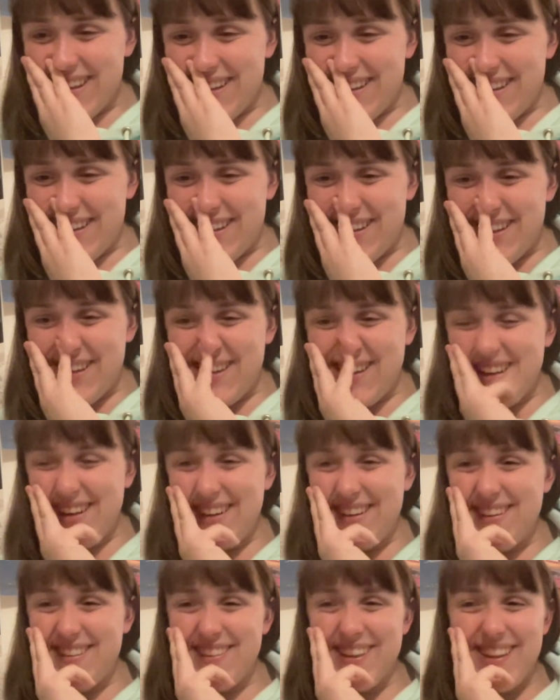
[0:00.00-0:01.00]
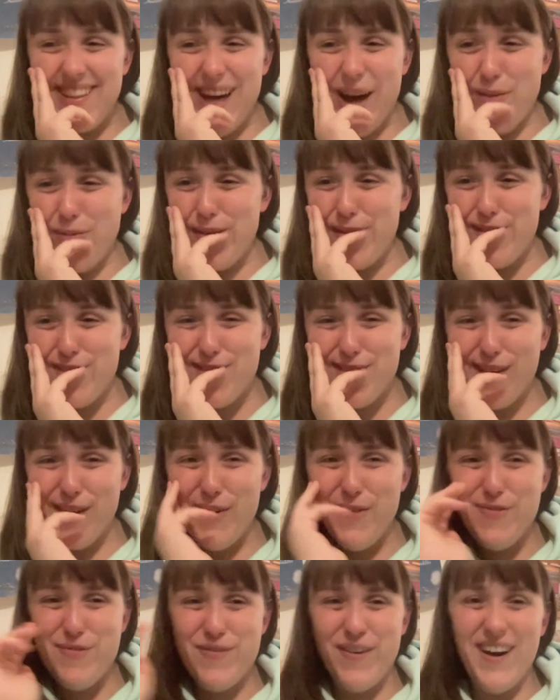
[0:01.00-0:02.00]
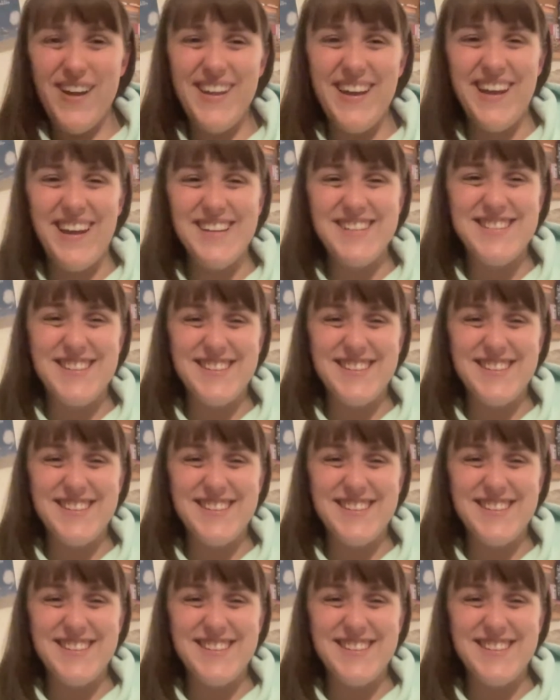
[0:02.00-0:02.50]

oh, oh, that'd be so funny